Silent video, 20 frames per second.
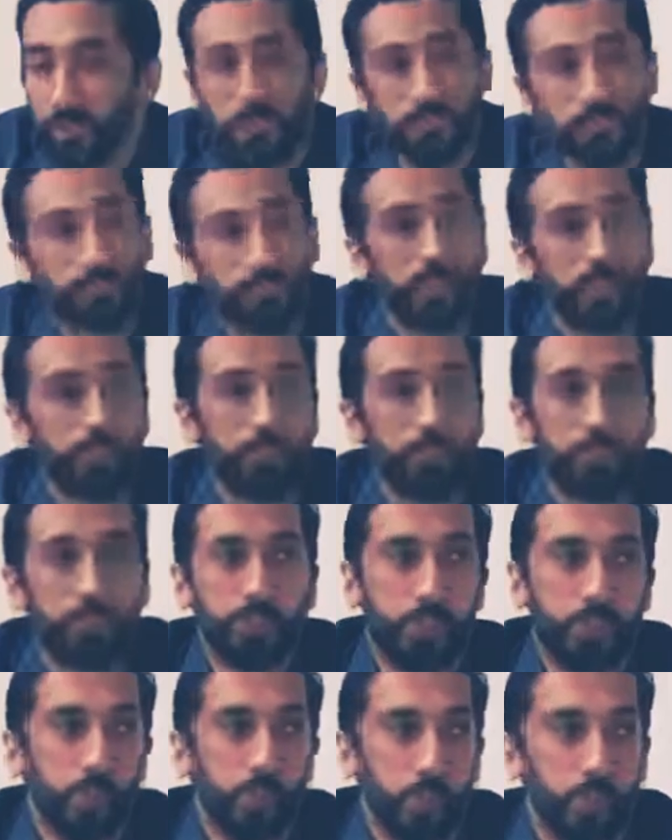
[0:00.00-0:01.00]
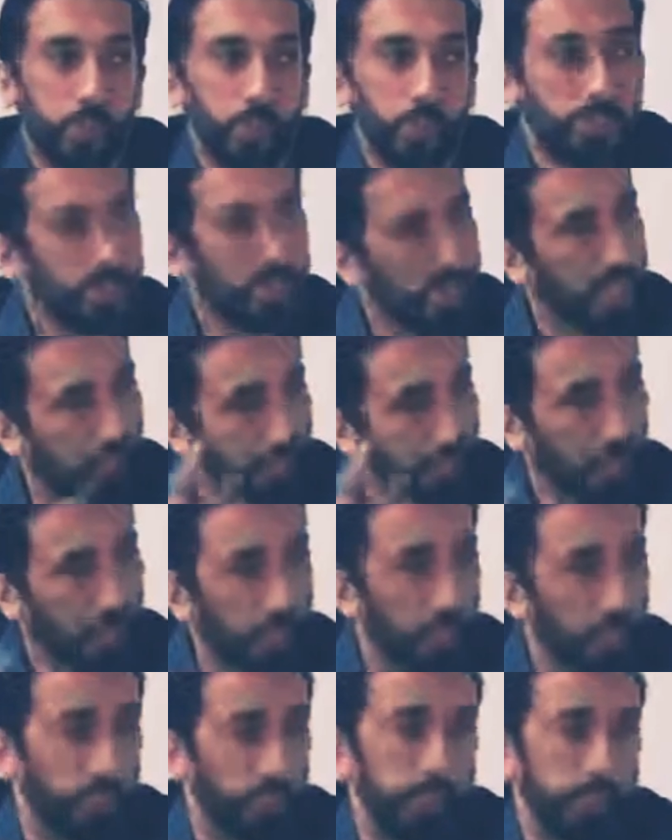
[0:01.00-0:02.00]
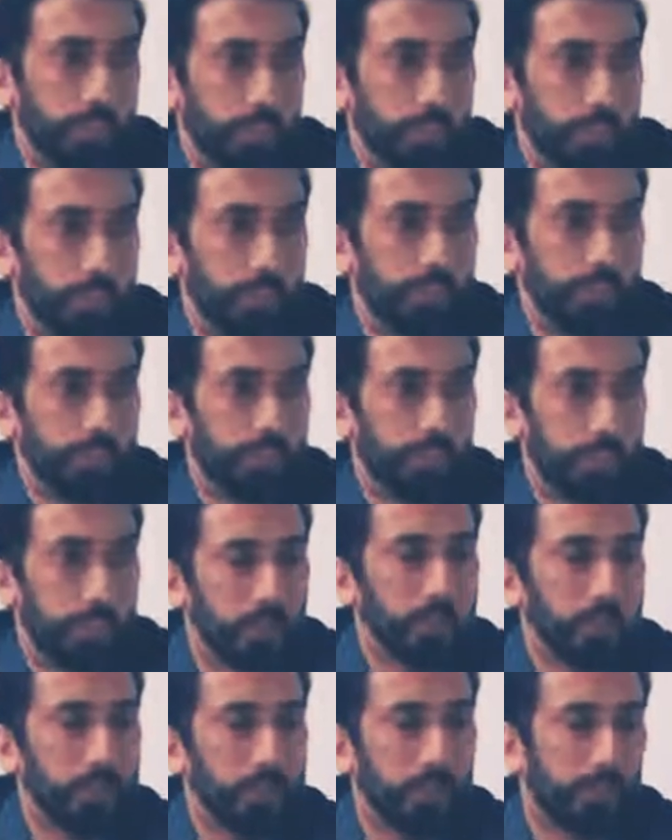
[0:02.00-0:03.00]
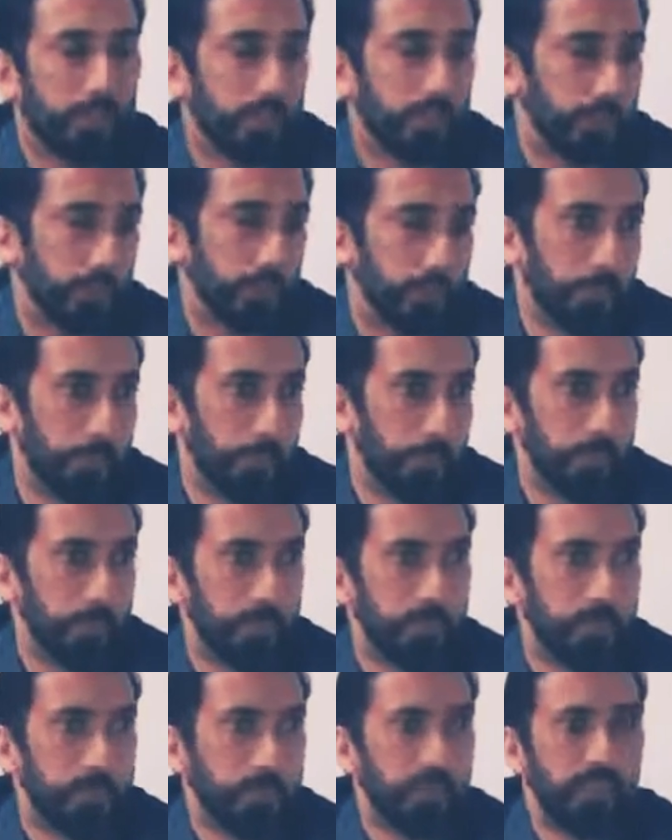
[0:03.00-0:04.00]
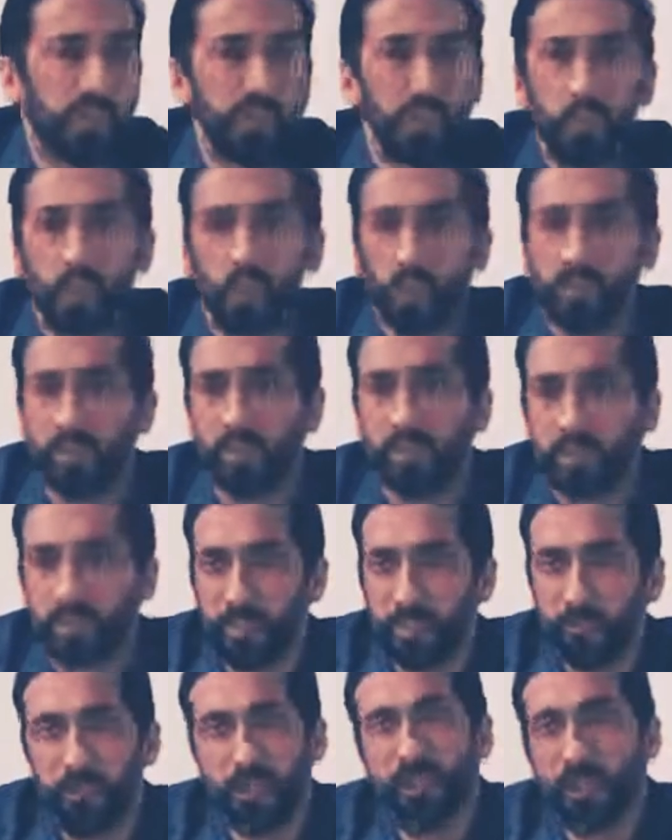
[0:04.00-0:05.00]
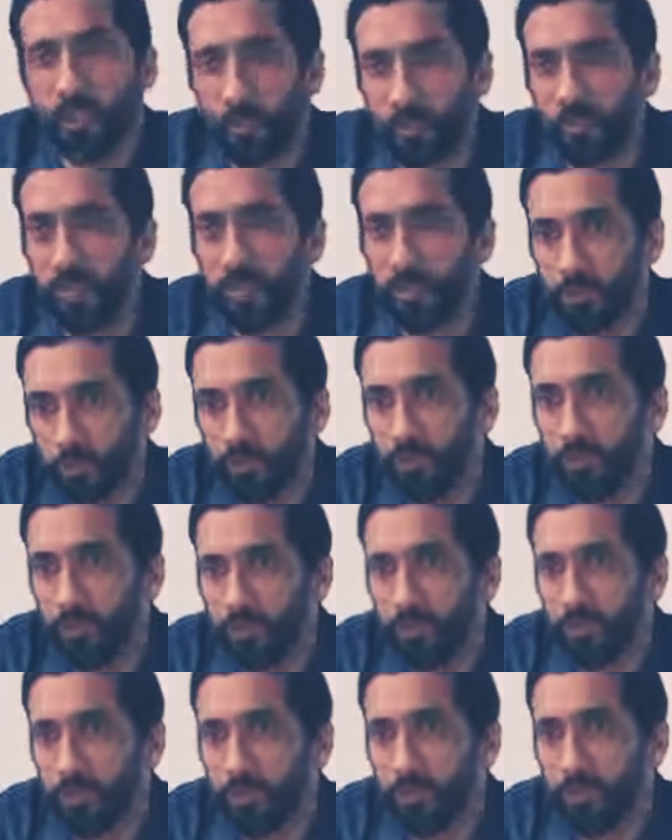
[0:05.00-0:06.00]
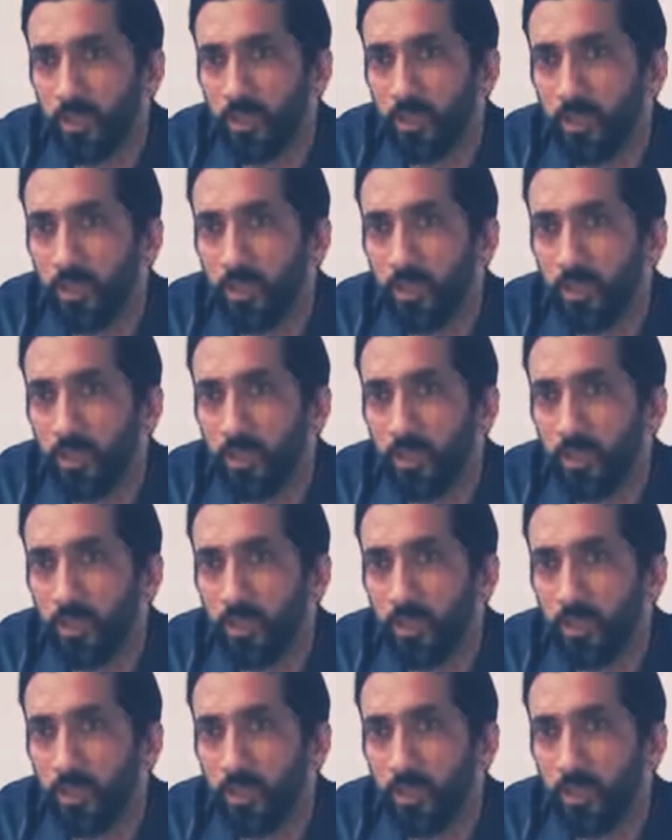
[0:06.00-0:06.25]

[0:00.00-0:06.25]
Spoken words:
The last thing I want to share with you, just having hope with Allah. And because for some people, it's very hard to accept that Allah will actually listen.